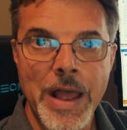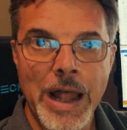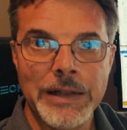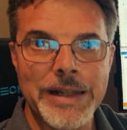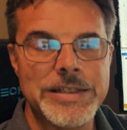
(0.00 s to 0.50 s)

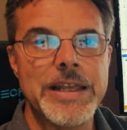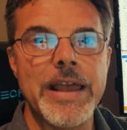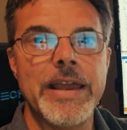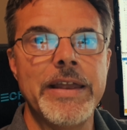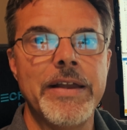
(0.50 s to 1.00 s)
Let's
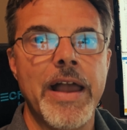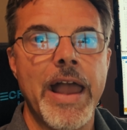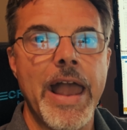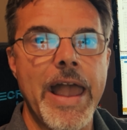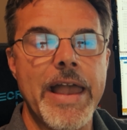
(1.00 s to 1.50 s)
say
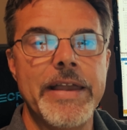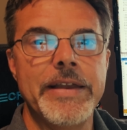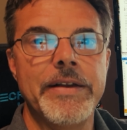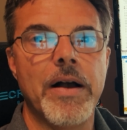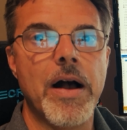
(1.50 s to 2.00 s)

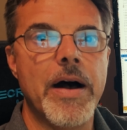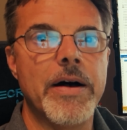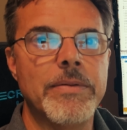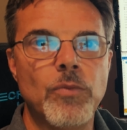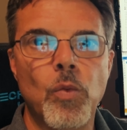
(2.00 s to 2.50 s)
a
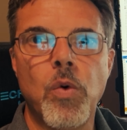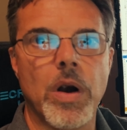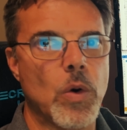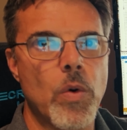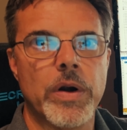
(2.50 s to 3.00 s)

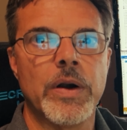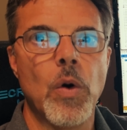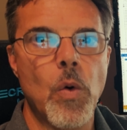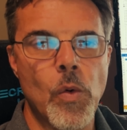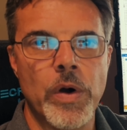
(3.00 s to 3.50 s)
work order
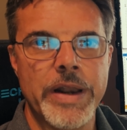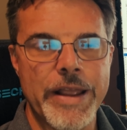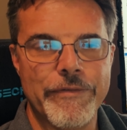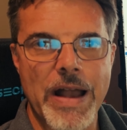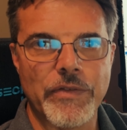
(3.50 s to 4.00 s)
on a
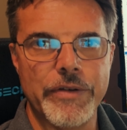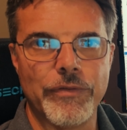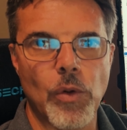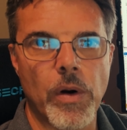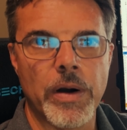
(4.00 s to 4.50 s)
factory
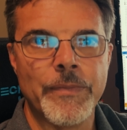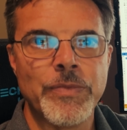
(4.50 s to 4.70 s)
floor.